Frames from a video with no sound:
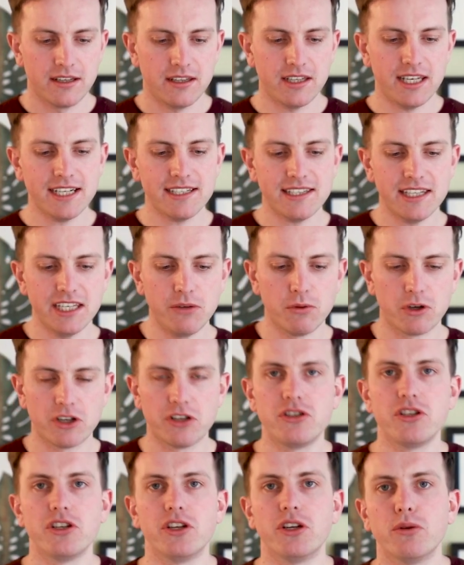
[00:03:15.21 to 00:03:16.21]
The next thing you
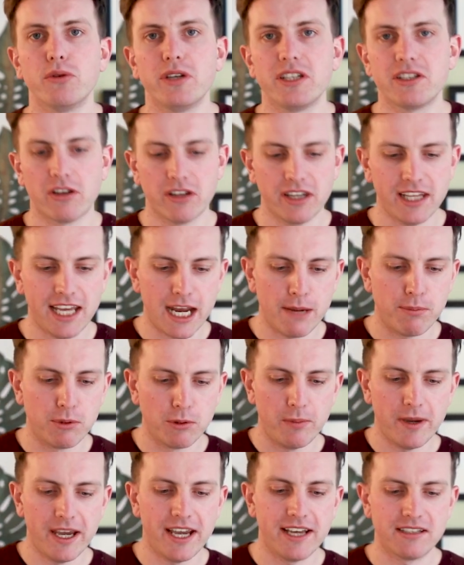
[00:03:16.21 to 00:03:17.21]
want to do is on the
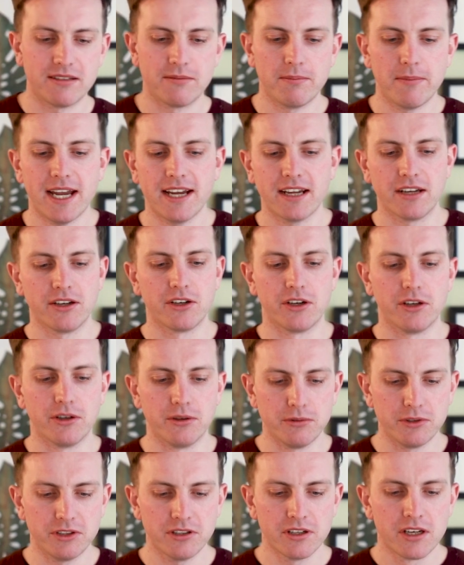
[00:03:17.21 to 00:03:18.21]
apple, pears, and
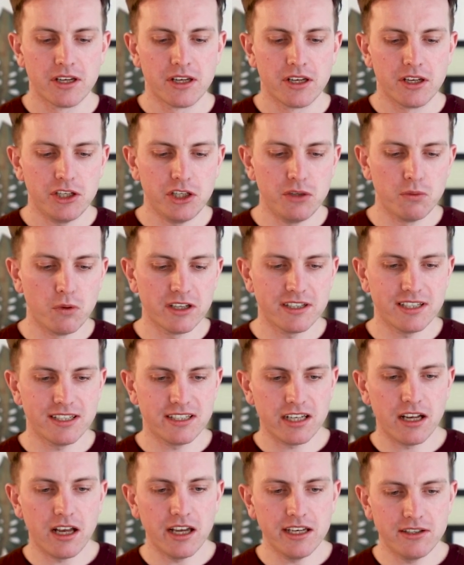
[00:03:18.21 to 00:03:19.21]
mangoes, you want to
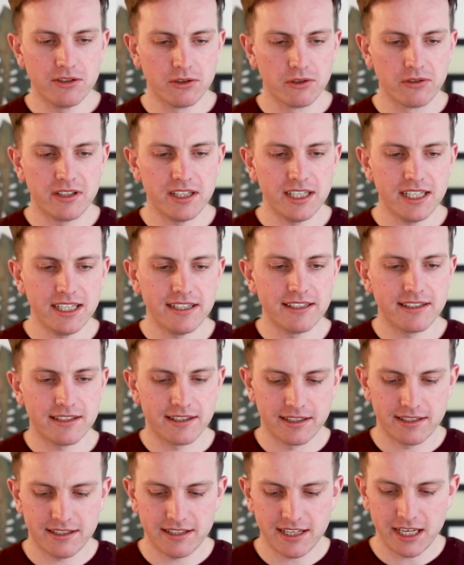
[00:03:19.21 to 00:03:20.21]
title these
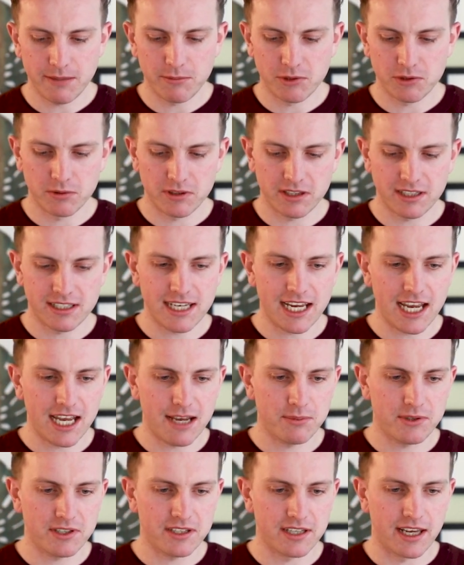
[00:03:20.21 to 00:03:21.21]
the same as what the
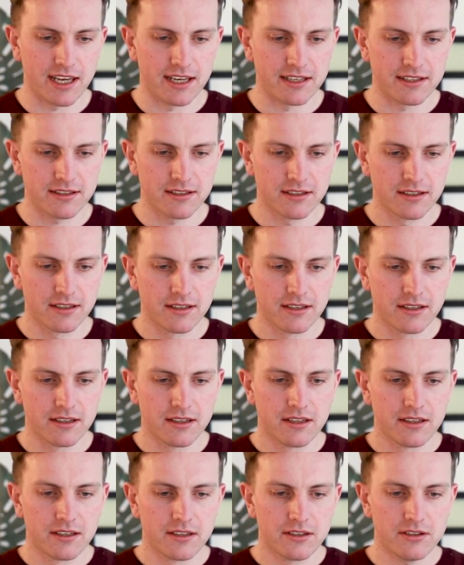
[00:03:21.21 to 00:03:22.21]
tab says.
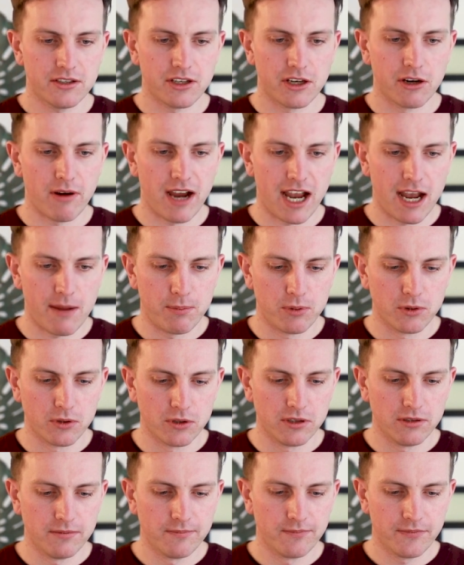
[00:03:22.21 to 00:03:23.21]
So
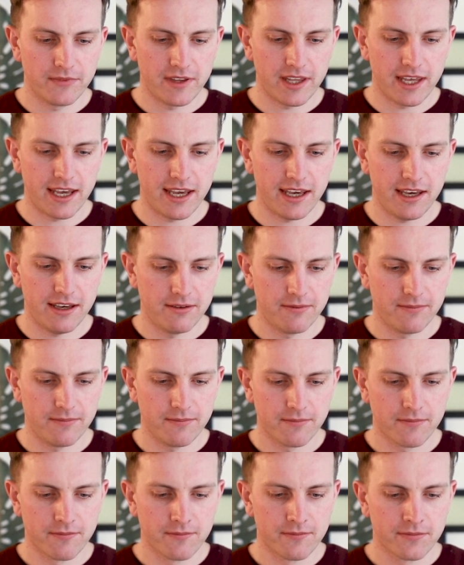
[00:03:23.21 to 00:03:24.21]
apple, there.
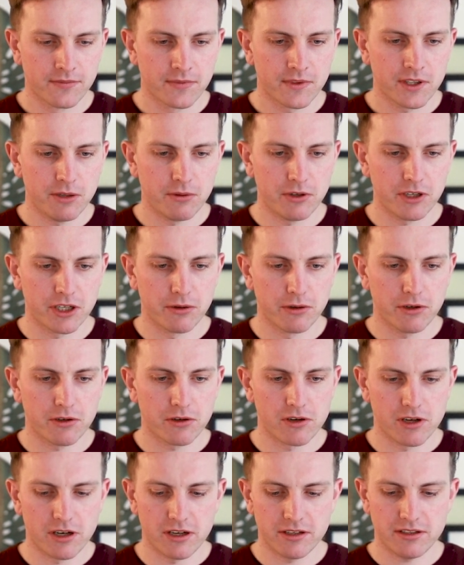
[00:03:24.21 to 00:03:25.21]
You want to go
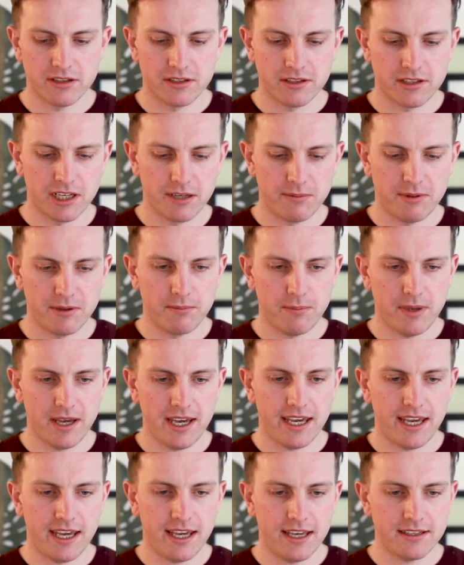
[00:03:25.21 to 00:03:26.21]
across and type in
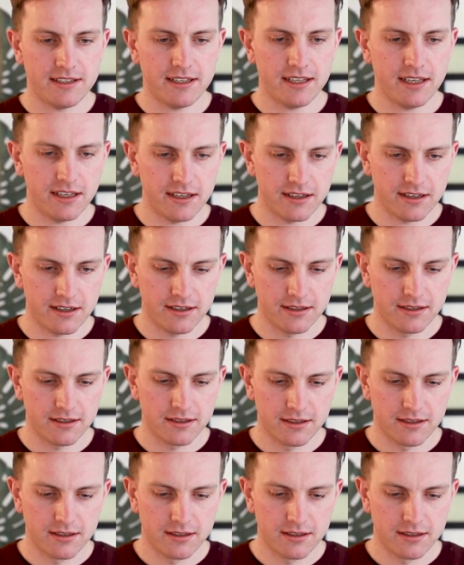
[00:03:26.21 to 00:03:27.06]
pears here,